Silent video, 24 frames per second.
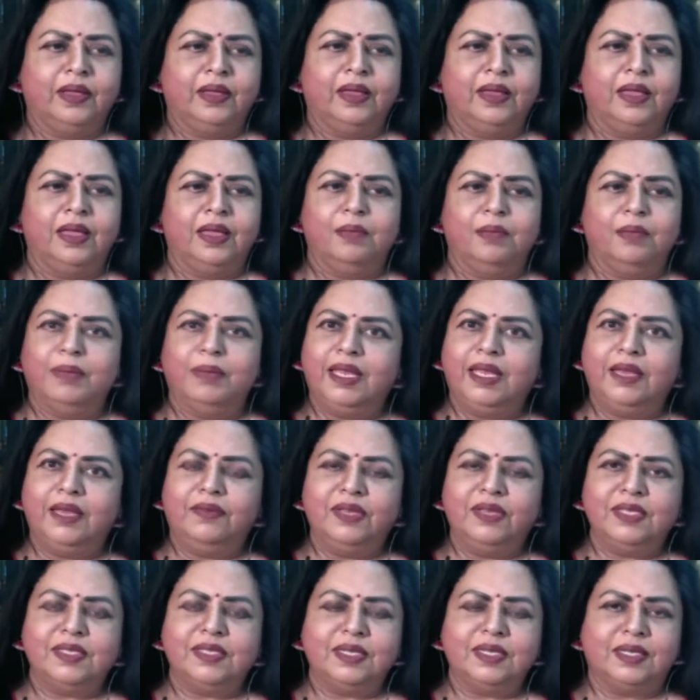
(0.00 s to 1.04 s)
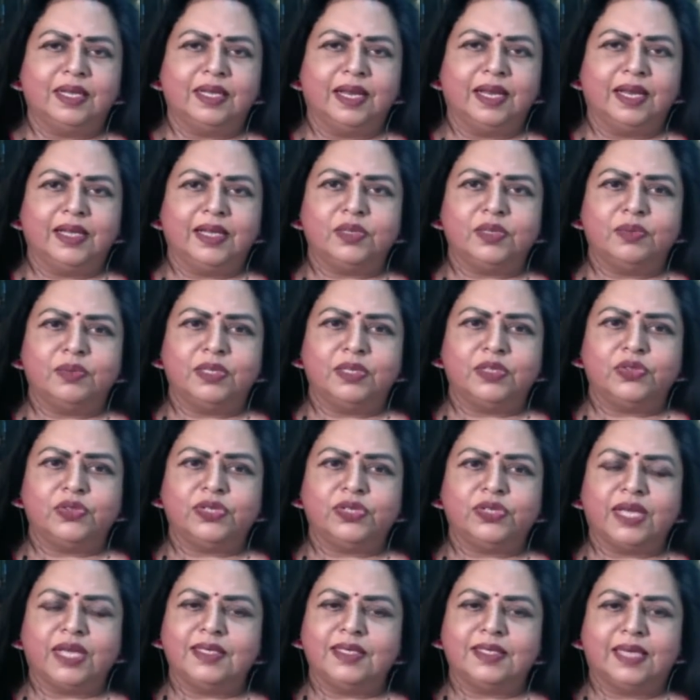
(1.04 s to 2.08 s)
Many events in connection with
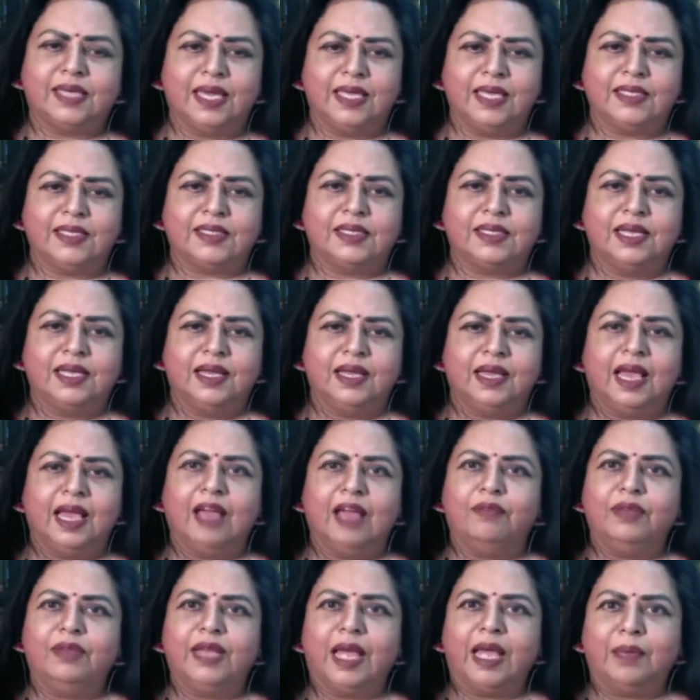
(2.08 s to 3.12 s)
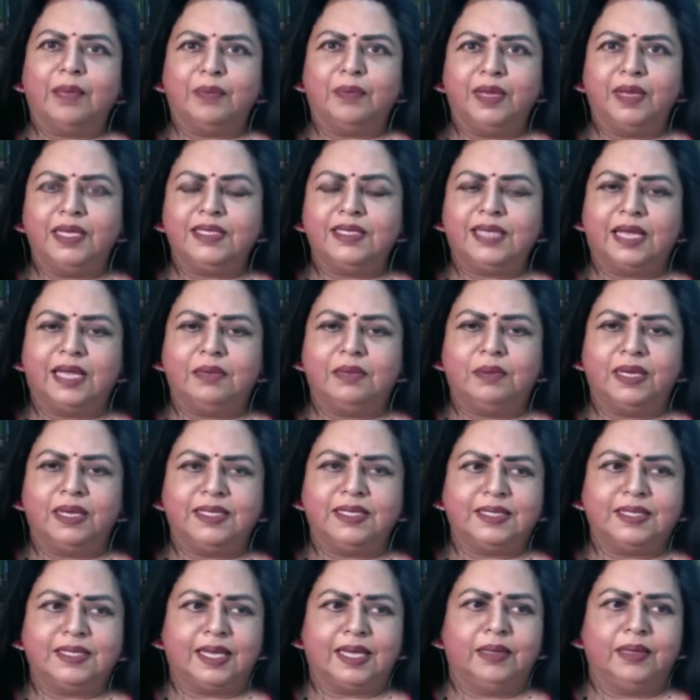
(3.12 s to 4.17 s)
Sushant's case have been happening side by
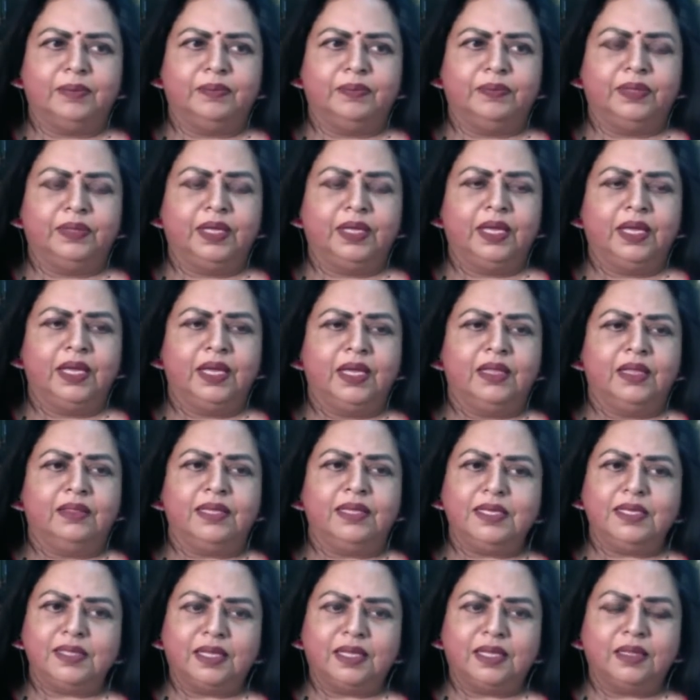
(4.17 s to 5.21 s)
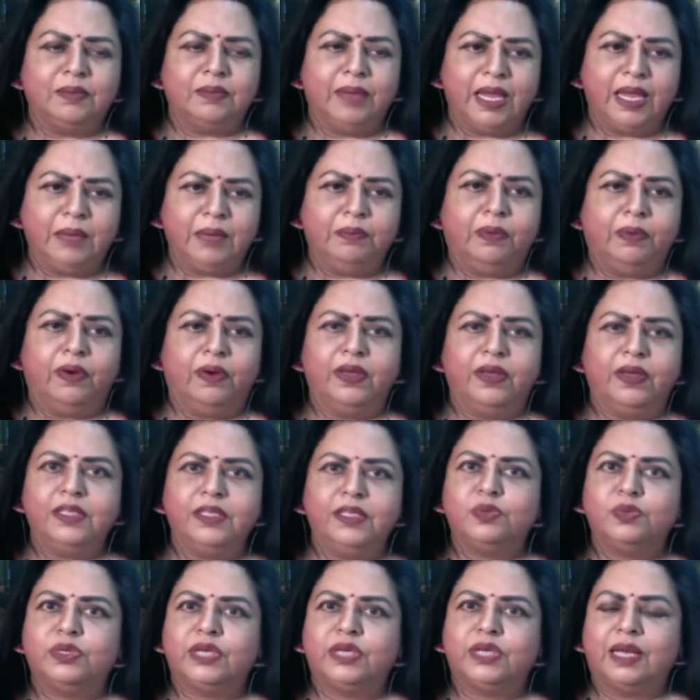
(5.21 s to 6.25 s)
side. These are the main points
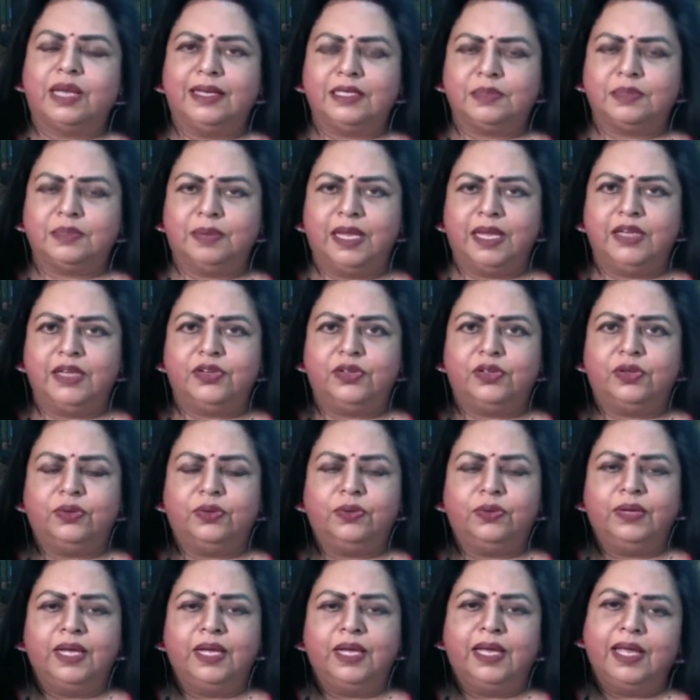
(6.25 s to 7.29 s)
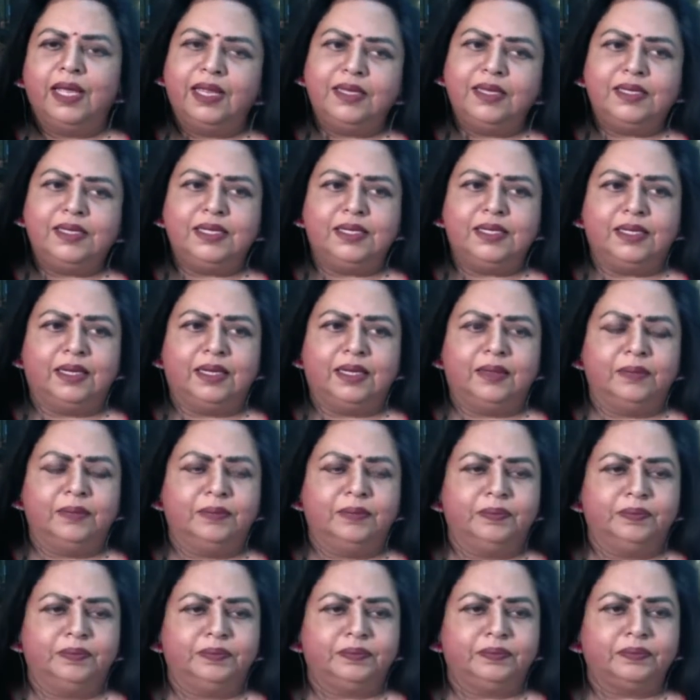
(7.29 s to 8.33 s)
which I'll explain to you in detail.
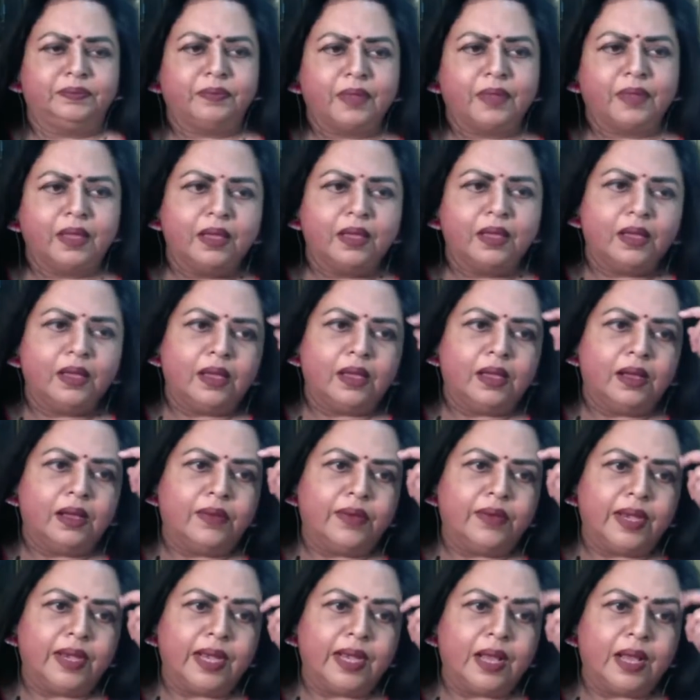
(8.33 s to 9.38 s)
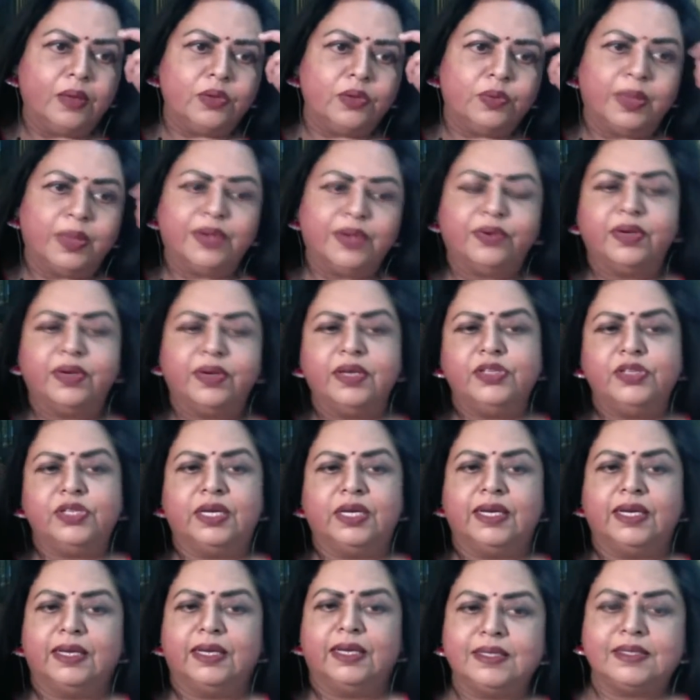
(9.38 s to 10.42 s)
A renowned veteran
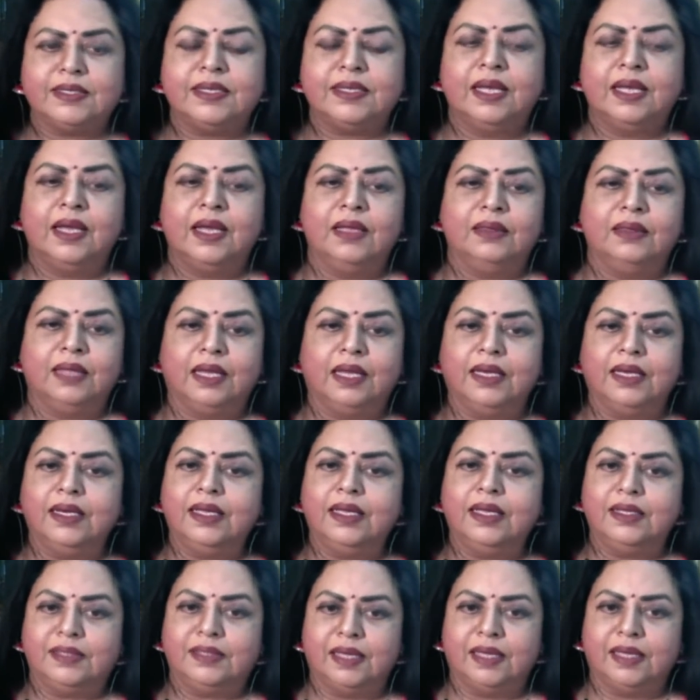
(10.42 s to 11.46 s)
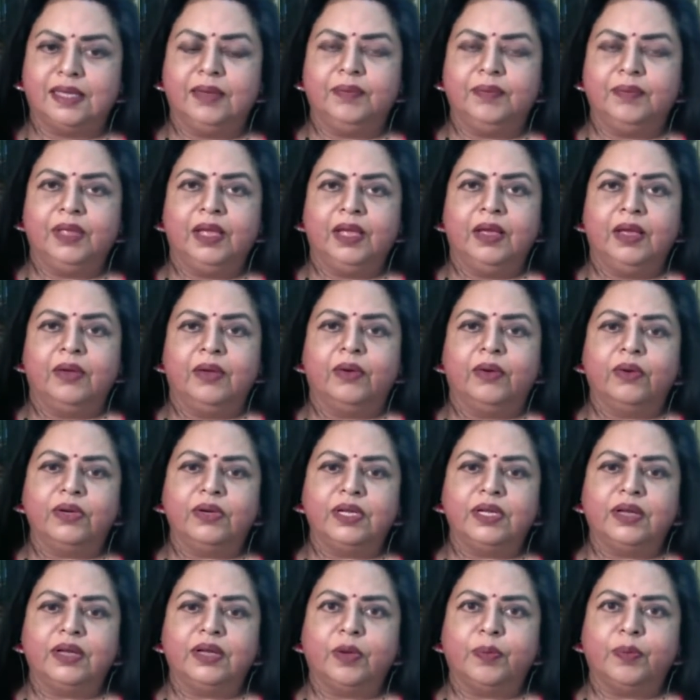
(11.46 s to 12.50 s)
journalist, Nalini Singh, wrote
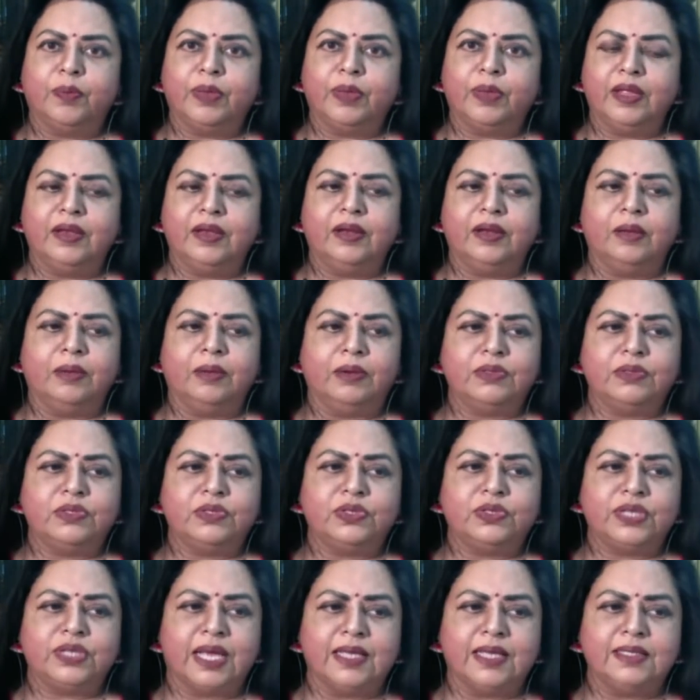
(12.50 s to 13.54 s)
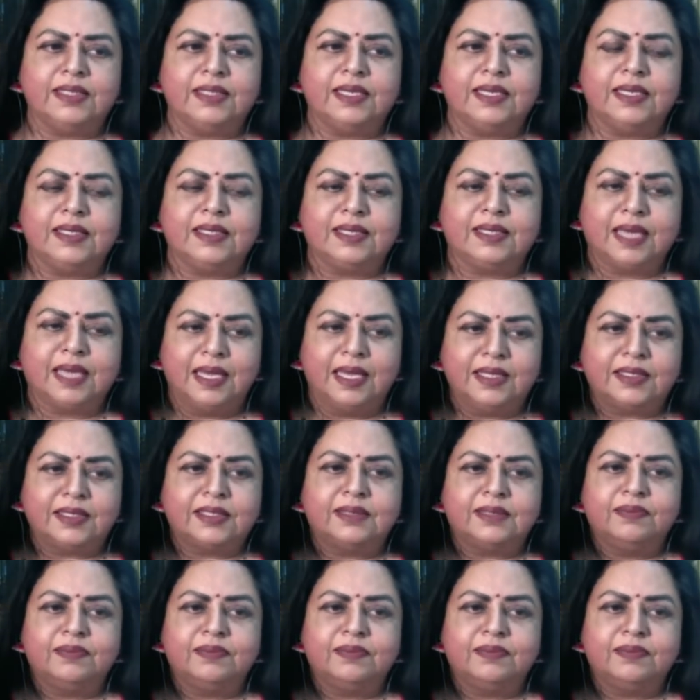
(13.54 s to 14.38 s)
her opinion about Sushant Singh's case